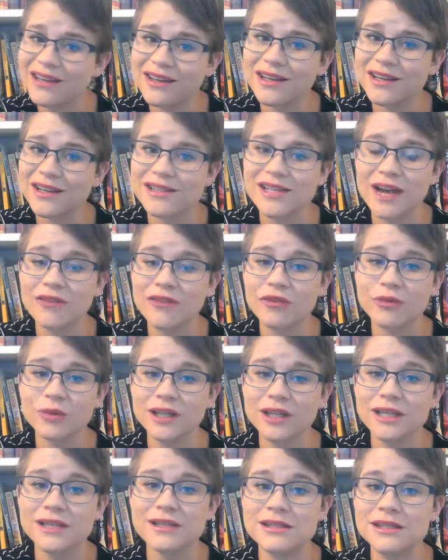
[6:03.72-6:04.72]
because I haven't
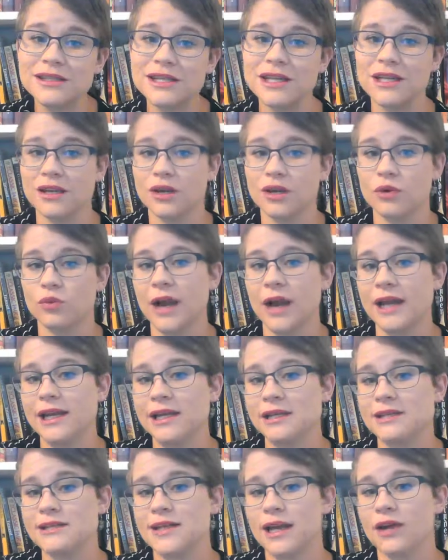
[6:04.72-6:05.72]
really seen a
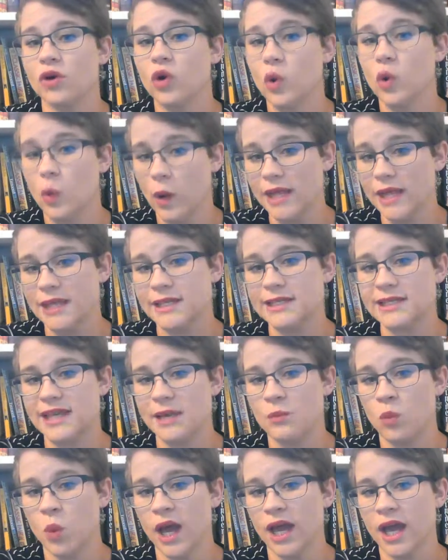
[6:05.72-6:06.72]
writing style quite the
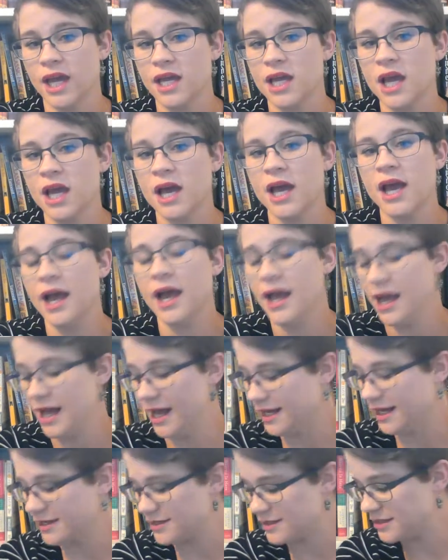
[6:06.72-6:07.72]
same way
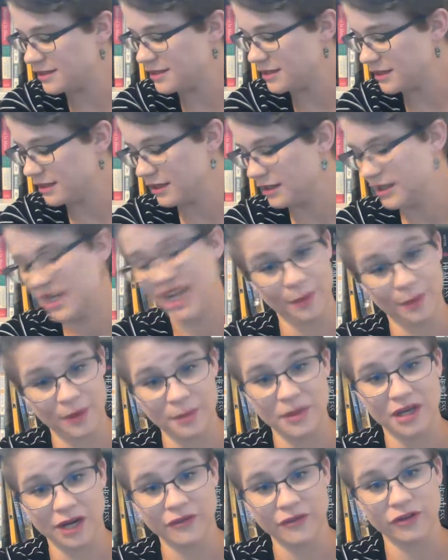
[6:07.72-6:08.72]
as Cammie
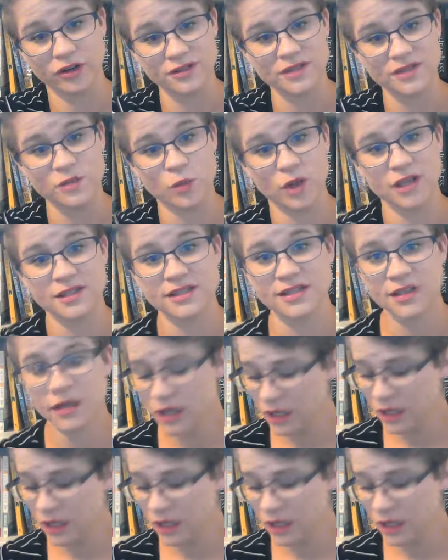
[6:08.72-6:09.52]
McGovern's was.